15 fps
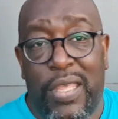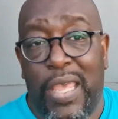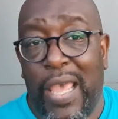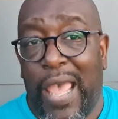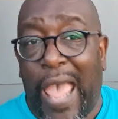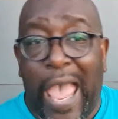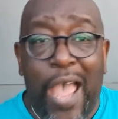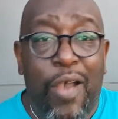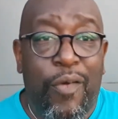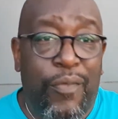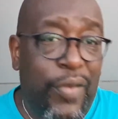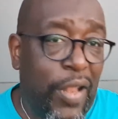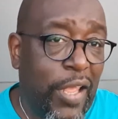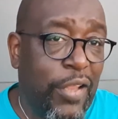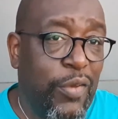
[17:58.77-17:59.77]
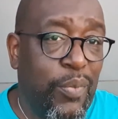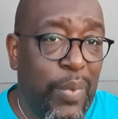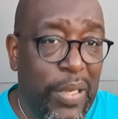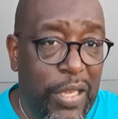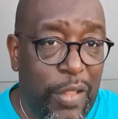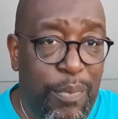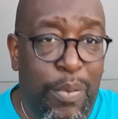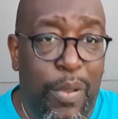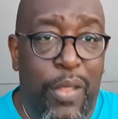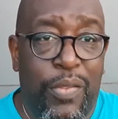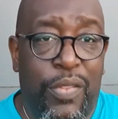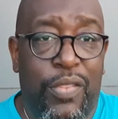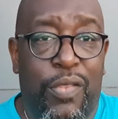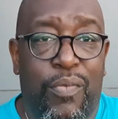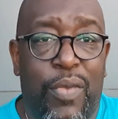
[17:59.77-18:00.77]
get out of alignment when this
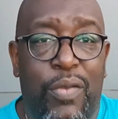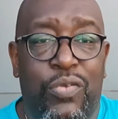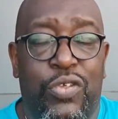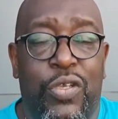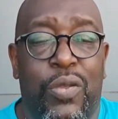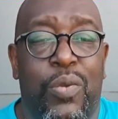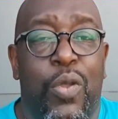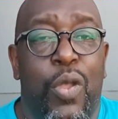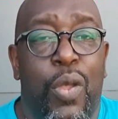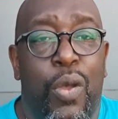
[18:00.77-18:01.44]
person's around you,